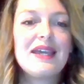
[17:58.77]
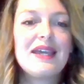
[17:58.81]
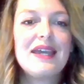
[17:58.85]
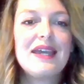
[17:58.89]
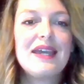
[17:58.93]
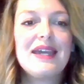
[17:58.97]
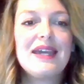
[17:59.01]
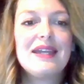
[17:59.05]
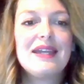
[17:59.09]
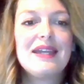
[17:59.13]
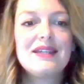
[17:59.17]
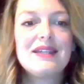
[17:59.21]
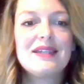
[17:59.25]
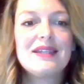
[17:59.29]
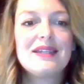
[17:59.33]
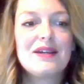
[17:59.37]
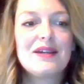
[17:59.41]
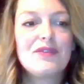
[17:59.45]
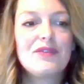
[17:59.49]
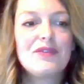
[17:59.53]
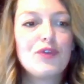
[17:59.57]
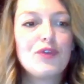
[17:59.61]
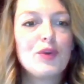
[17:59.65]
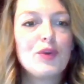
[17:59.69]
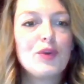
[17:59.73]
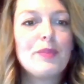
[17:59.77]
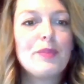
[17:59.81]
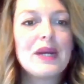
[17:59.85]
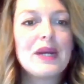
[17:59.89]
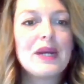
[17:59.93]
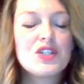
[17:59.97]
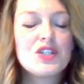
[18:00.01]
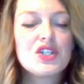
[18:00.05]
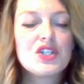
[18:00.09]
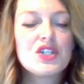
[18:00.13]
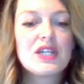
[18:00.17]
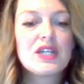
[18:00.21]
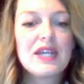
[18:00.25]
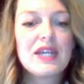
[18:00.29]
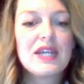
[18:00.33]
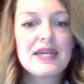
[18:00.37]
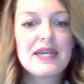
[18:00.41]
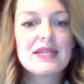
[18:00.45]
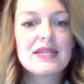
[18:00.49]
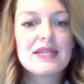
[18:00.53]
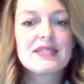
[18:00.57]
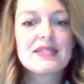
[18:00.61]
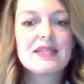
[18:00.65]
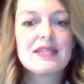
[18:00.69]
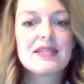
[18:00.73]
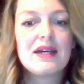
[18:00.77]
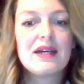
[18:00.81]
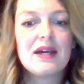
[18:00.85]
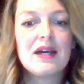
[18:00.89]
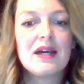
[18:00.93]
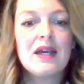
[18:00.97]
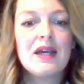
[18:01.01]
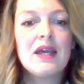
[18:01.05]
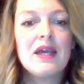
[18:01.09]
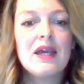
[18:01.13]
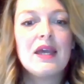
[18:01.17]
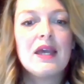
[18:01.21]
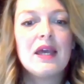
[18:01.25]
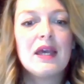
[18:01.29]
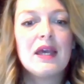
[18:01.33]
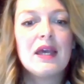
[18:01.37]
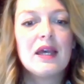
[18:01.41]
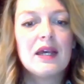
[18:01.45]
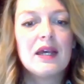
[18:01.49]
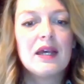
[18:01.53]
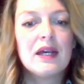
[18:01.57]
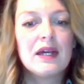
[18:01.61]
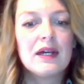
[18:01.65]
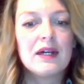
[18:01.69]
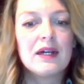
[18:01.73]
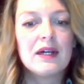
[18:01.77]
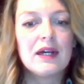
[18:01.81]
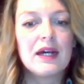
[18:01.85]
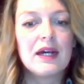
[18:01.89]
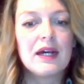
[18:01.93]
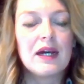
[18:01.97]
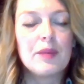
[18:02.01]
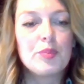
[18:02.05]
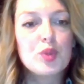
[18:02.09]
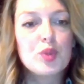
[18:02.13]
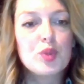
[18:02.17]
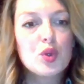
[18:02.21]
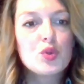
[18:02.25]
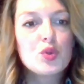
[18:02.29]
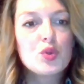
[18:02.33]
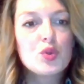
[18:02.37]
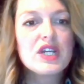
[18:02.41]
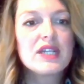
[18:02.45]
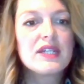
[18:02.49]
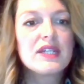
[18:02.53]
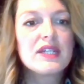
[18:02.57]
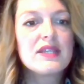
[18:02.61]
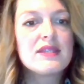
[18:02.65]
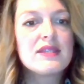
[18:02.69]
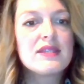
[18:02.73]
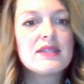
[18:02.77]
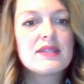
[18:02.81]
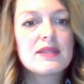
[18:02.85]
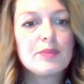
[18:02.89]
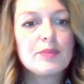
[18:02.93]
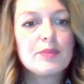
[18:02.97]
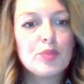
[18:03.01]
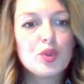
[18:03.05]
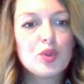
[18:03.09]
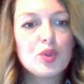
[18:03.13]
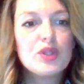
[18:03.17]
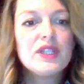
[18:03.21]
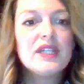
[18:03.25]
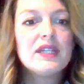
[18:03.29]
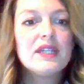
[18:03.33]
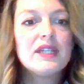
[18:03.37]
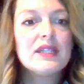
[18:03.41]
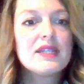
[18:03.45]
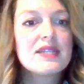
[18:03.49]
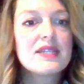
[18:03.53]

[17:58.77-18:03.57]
And for much as a project is supporting the